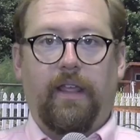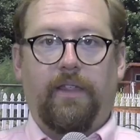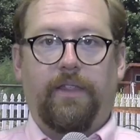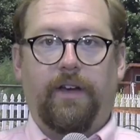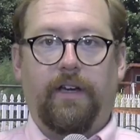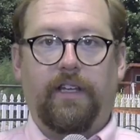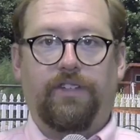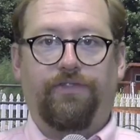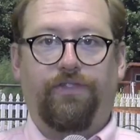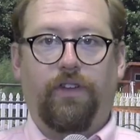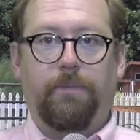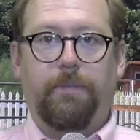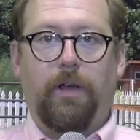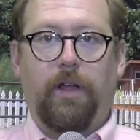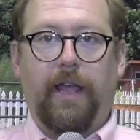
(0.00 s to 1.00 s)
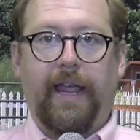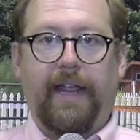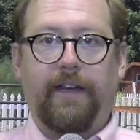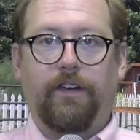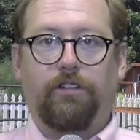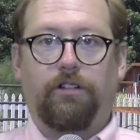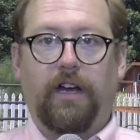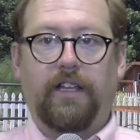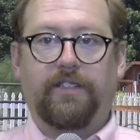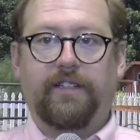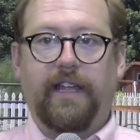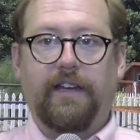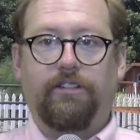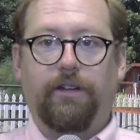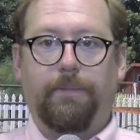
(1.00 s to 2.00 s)
There is football and cross
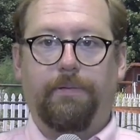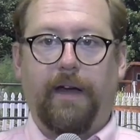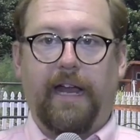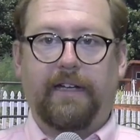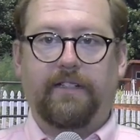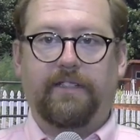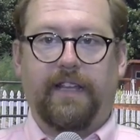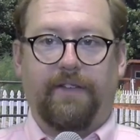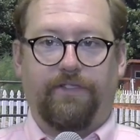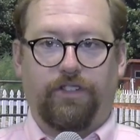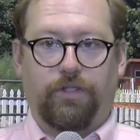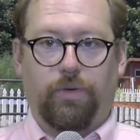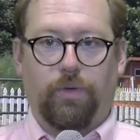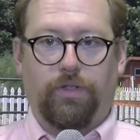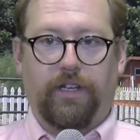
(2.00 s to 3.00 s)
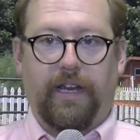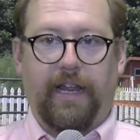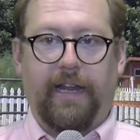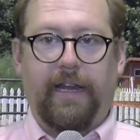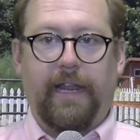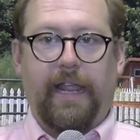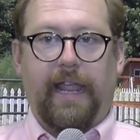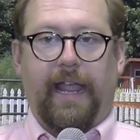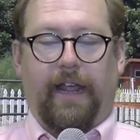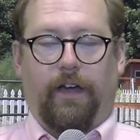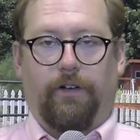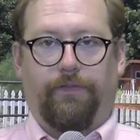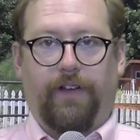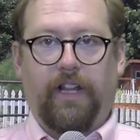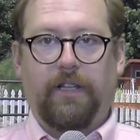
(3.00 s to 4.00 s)
country practice after school today, and
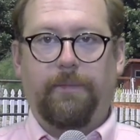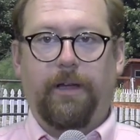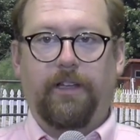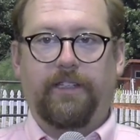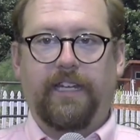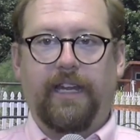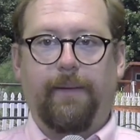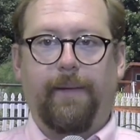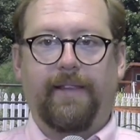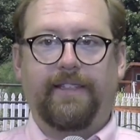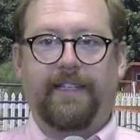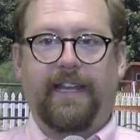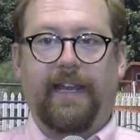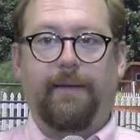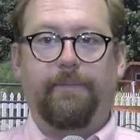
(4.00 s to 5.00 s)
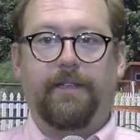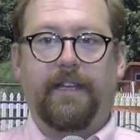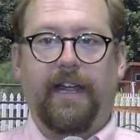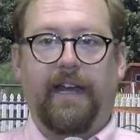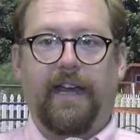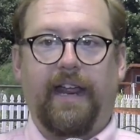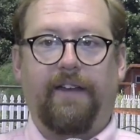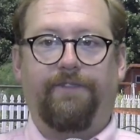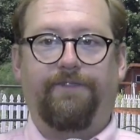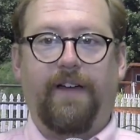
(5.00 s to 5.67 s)
our volleyball team has a game tonight at